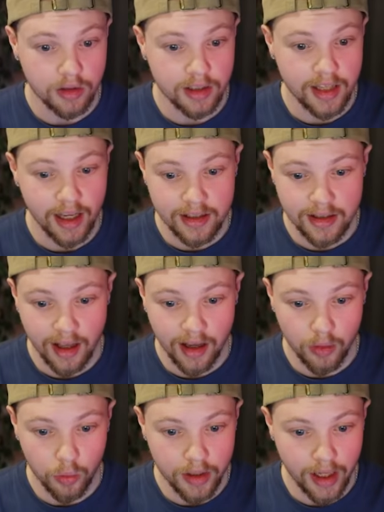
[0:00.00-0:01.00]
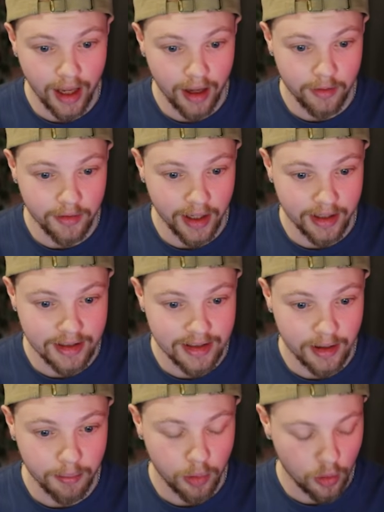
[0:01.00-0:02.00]
to test that, we have a
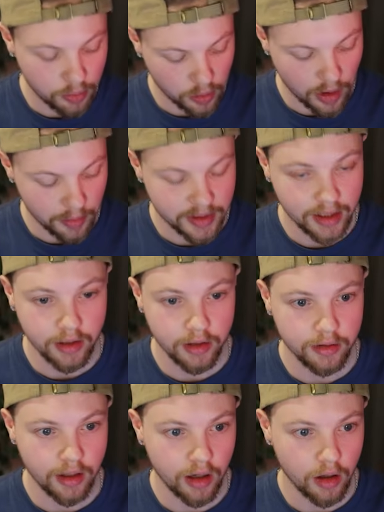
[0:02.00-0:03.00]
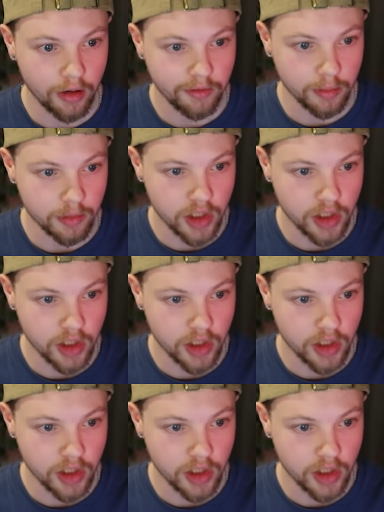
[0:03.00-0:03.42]
simple prompt here that I got from